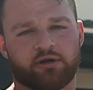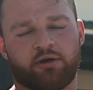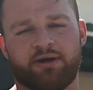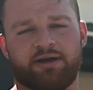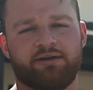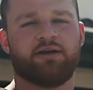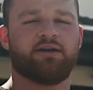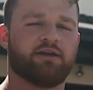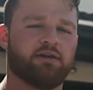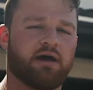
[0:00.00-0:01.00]
go in,
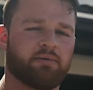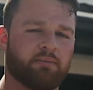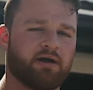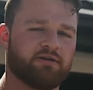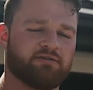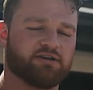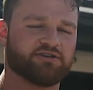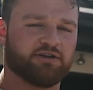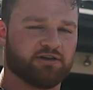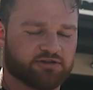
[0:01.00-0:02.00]
get an upper body
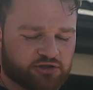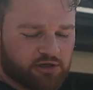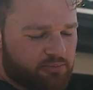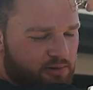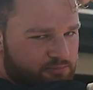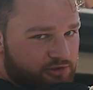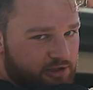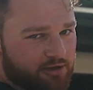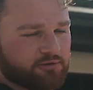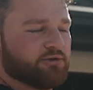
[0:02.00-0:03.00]
session and a sick pump today.
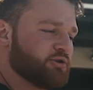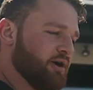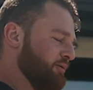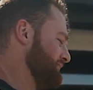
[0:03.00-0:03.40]
Let's go.